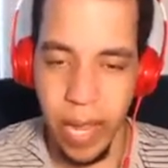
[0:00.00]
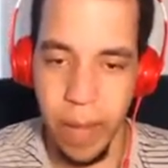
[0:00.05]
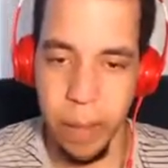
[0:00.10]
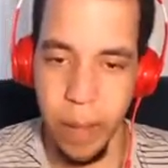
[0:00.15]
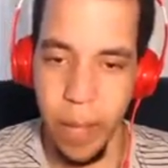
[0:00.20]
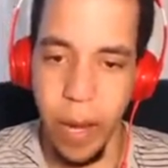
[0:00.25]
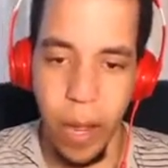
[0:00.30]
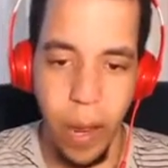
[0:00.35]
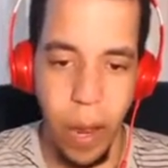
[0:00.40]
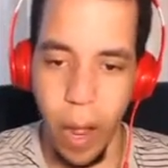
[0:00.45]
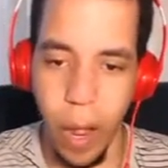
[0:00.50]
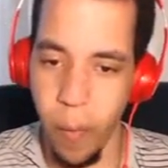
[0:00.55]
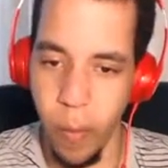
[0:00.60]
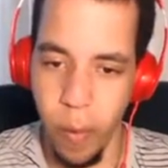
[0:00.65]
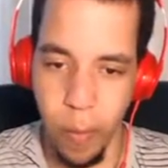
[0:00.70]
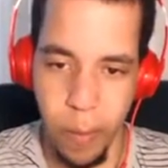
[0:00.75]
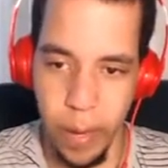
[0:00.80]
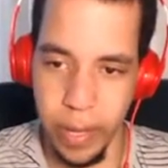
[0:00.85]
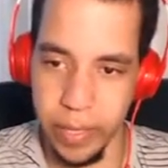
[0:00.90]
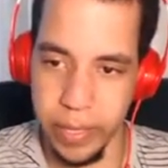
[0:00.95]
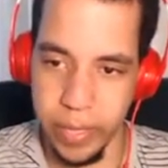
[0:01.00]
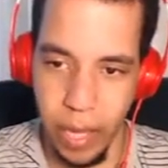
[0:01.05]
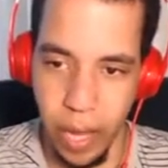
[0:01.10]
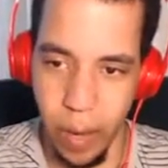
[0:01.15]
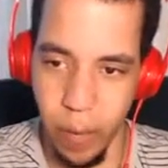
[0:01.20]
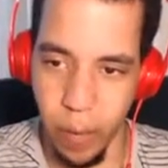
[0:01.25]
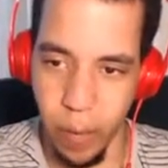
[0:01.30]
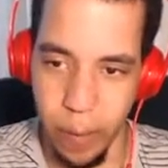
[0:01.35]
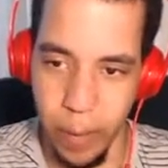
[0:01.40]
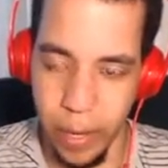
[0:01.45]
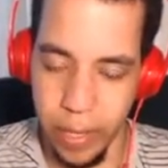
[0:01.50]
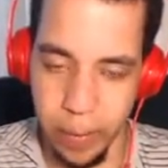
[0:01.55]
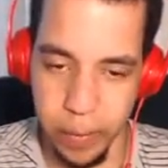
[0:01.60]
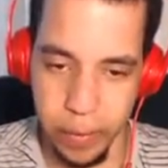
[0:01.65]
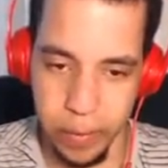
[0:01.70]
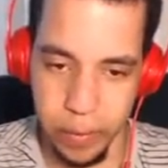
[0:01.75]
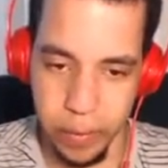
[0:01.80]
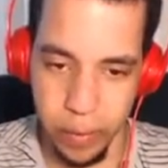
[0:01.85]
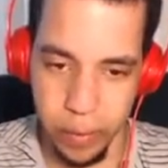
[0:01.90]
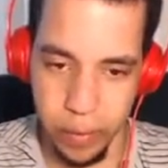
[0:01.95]
time, and I, I won't make that. I won't make
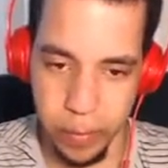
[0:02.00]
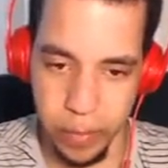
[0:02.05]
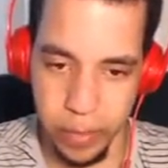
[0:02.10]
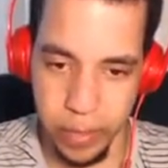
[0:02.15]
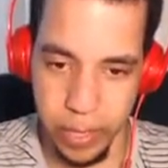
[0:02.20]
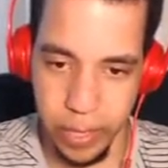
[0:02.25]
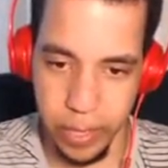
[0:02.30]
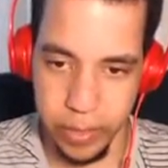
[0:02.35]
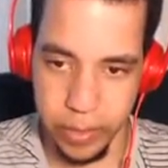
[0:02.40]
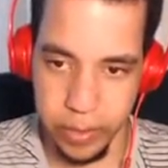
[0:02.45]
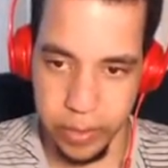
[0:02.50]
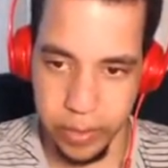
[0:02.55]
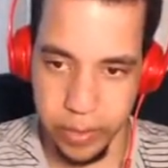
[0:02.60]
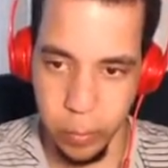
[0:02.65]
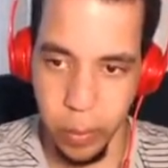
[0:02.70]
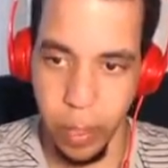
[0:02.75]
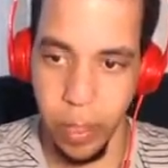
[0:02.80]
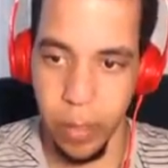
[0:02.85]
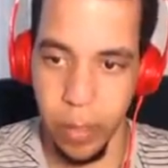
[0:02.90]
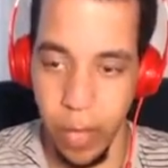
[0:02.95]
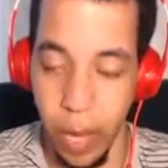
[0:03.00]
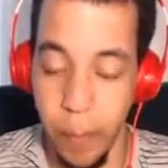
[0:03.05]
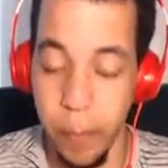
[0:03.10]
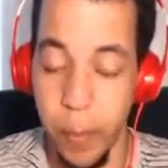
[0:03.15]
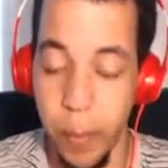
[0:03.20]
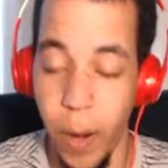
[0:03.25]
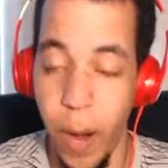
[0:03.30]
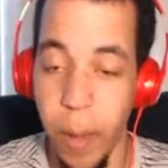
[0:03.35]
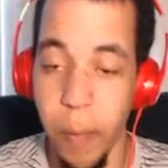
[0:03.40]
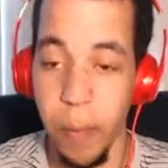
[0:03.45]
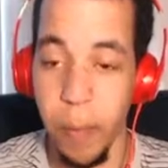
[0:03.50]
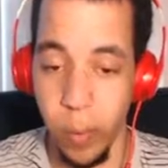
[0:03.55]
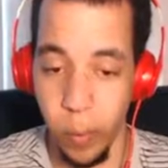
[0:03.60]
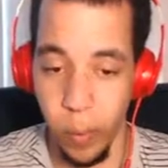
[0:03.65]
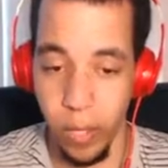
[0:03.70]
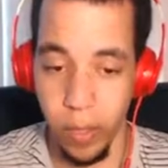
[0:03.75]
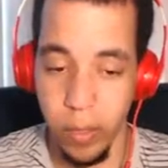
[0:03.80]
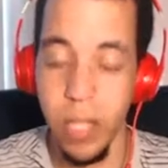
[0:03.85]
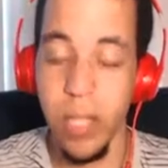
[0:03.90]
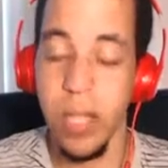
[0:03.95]
those mistakes. Well, I probably
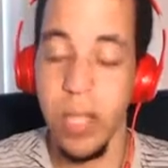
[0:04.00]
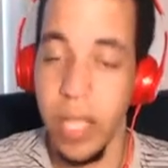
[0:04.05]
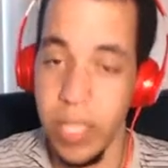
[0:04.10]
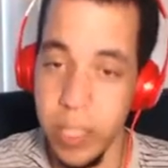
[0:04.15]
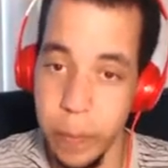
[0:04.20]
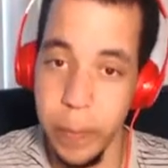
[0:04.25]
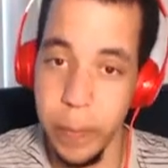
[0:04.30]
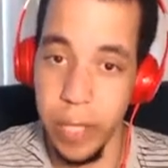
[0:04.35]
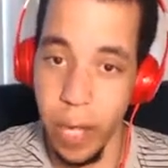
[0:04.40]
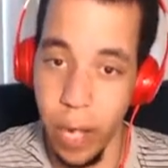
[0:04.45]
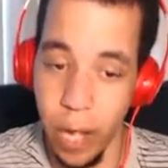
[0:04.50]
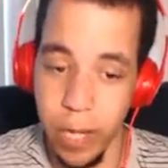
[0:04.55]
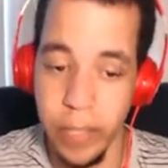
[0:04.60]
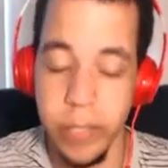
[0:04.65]
will. Let's be